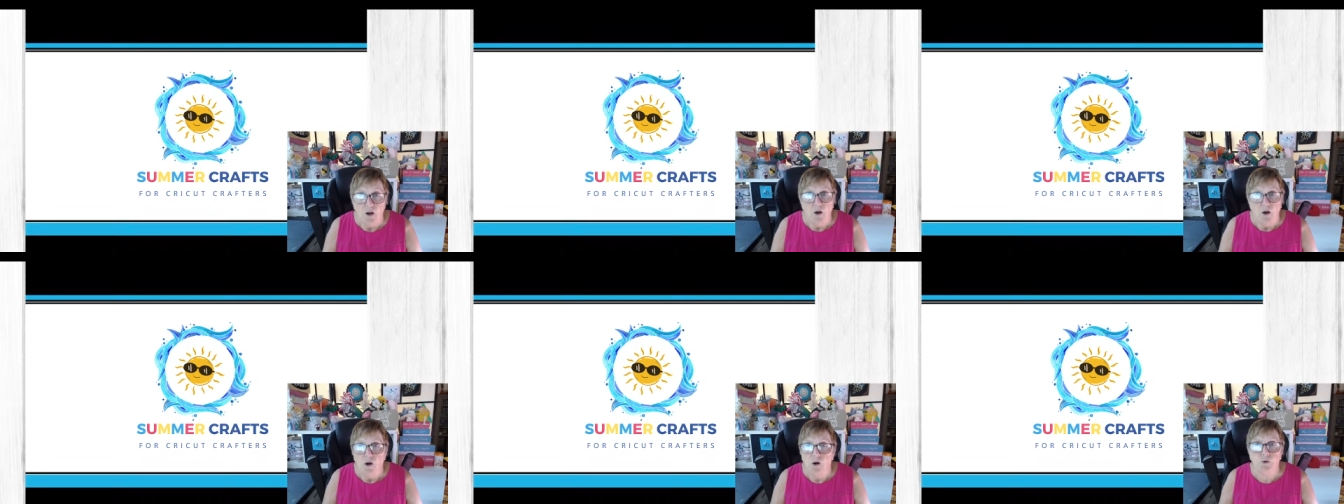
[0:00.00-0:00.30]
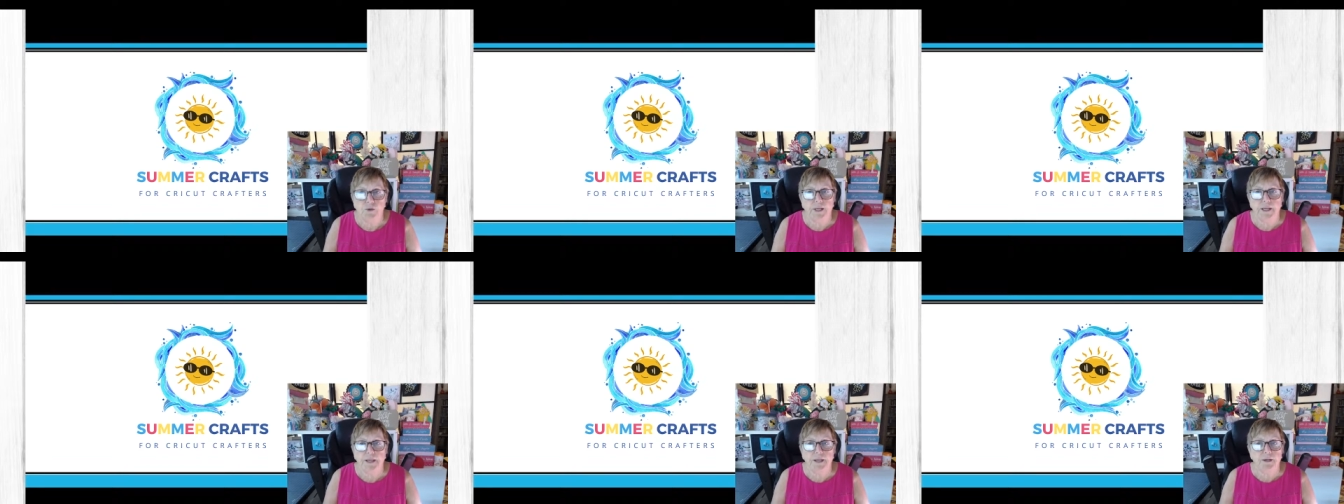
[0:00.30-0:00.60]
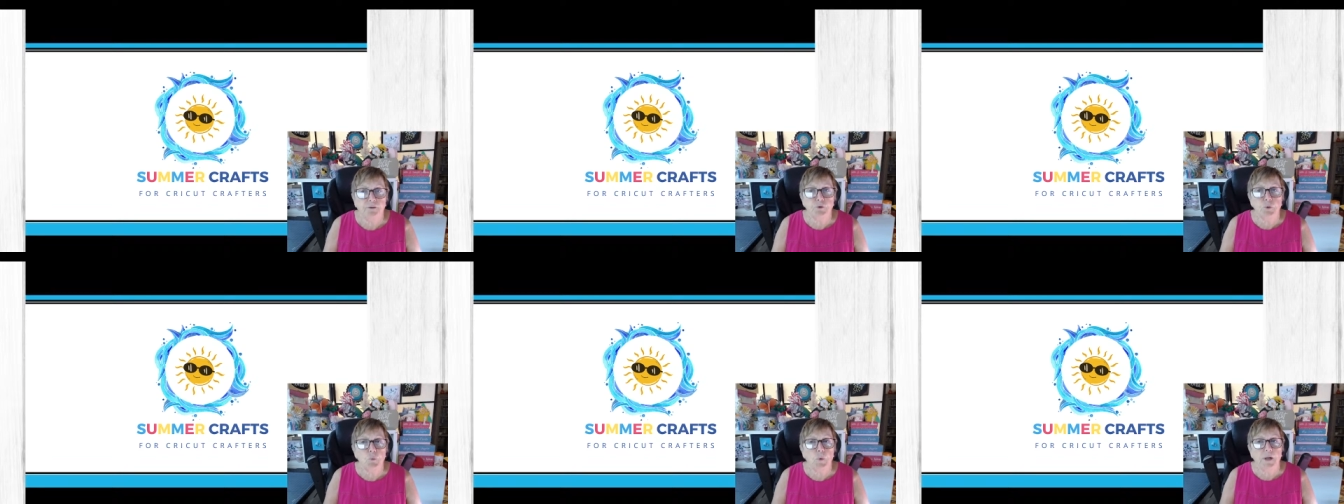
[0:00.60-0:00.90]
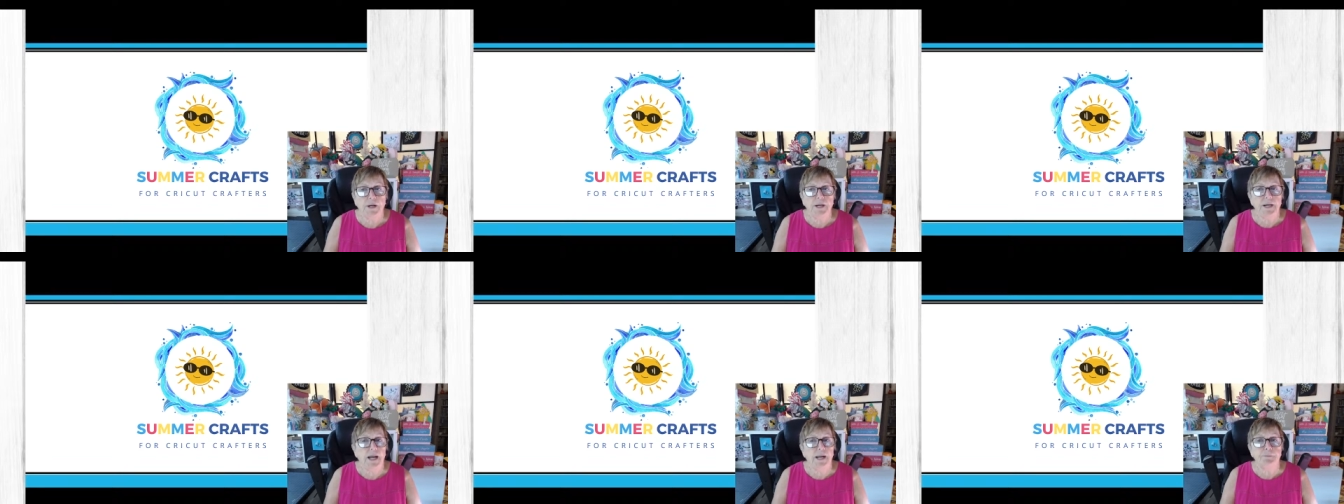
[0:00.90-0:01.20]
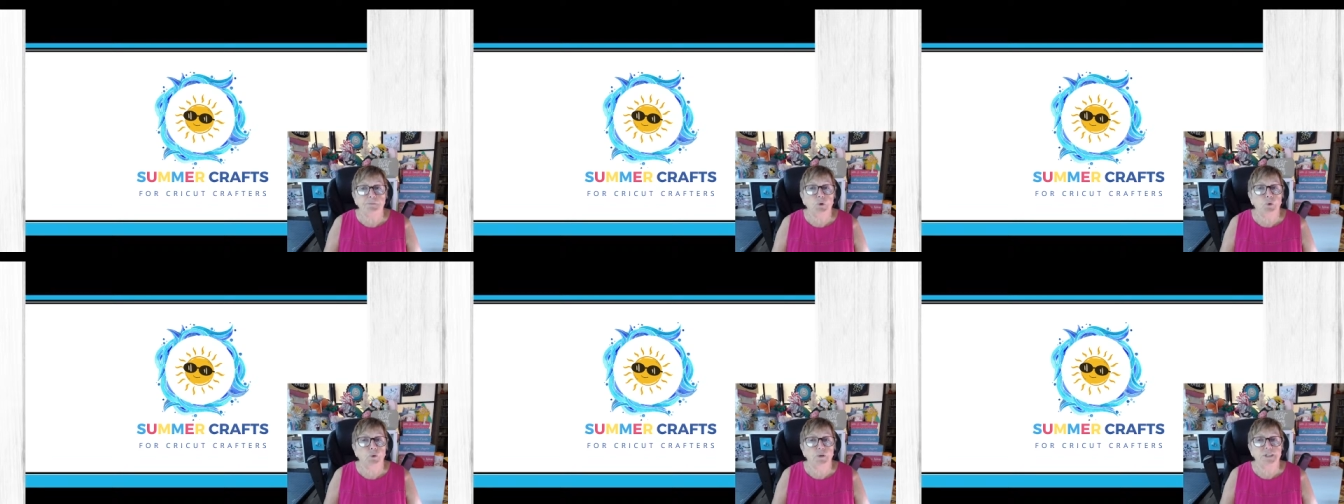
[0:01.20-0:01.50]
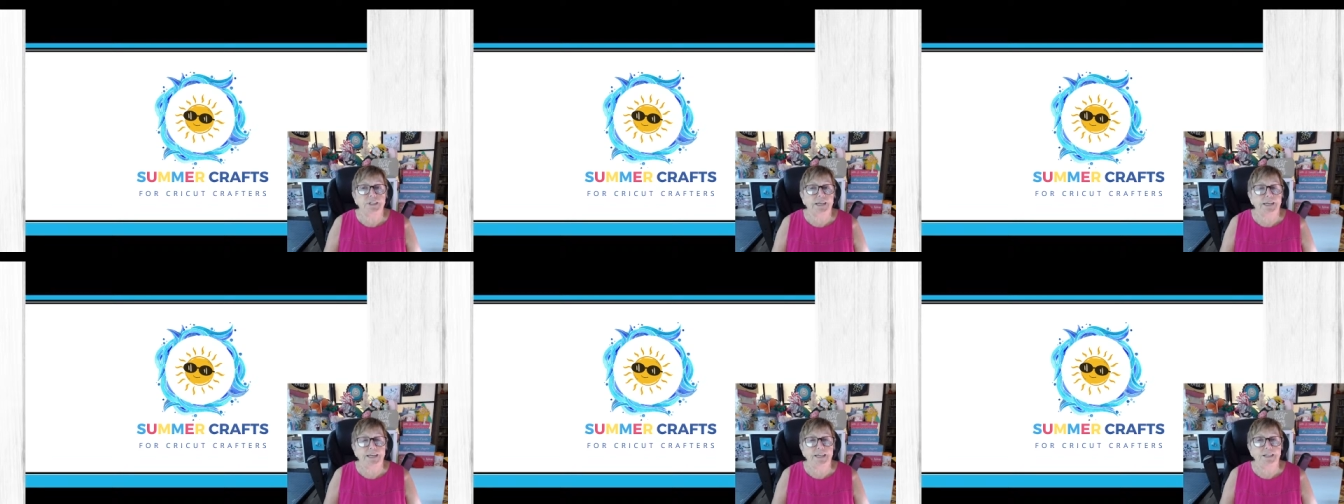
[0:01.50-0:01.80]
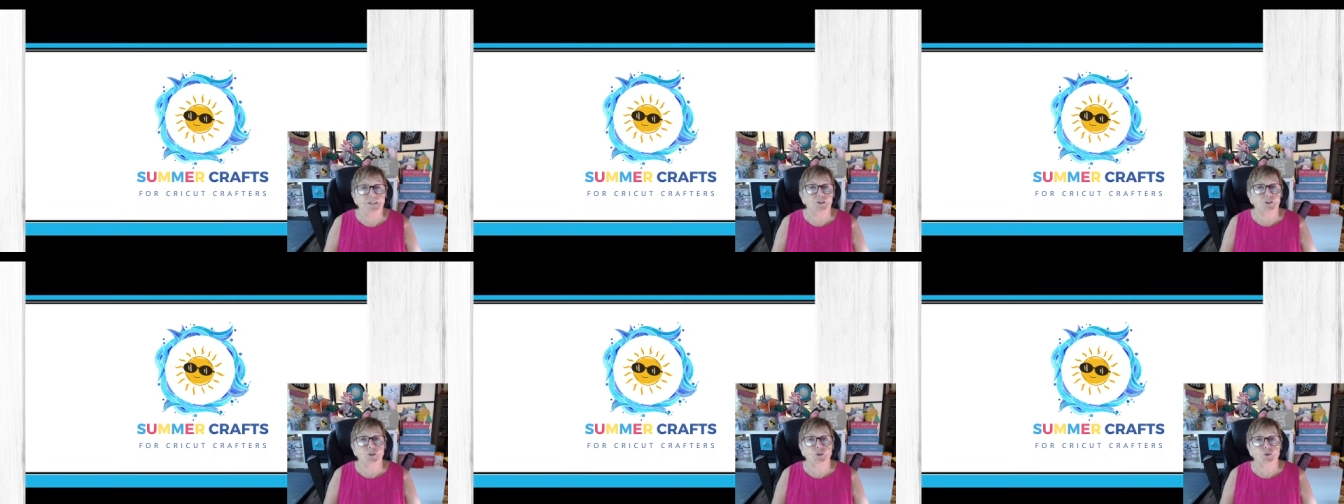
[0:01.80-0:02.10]
Okay, everyone, I'm going to
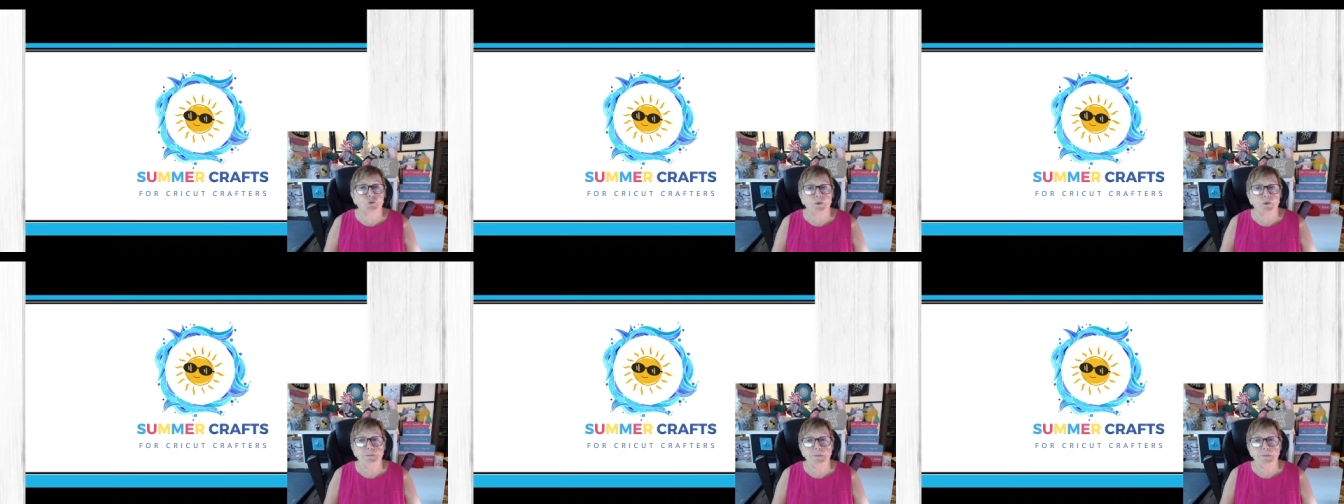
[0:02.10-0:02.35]
end the stream